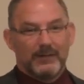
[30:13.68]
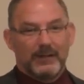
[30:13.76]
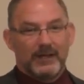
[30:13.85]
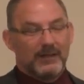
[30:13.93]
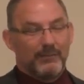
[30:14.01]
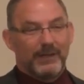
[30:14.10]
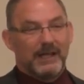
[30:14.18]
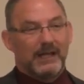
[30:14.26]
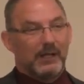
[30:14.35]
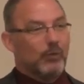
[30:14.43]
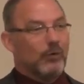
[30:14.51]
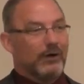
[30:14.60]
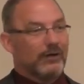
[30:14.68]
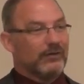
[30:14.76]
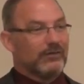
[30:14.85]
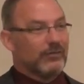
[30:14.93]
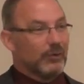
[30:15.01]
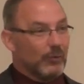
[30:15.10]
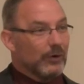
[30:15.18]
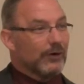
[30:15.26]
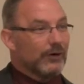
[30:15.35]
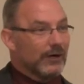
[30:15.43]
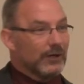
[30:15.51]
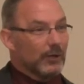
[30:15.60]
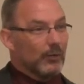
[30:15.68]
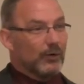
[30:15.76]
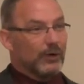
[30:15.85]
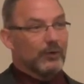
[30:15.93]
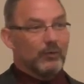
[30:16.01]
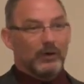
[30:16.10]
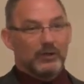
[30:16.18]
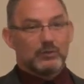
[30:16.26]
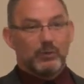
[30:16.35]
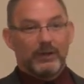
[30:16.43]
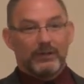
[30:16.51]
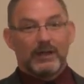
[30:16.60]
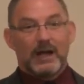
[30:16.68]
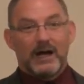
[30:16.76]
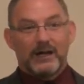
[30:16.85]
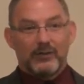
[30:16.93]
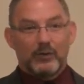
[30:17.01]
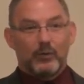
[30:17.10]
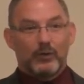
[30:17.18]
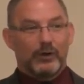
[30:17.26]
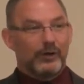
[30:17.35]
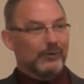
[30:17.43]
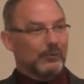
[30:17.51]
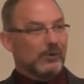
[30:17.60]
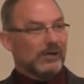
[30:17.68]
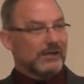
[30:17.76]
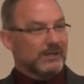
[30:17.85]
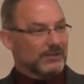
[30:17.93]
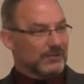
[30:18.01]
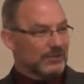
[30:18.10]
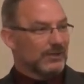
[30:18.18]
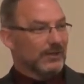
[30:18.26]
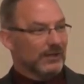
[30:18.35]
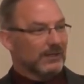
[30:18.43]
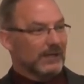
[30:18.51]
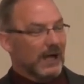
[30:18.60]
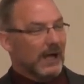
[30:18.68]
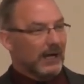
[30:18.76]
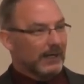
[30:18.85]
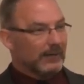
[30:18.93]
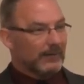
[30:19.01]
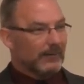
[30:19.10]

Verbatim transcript: In the beginning was the Word, and the Word was with God, and the Word was God.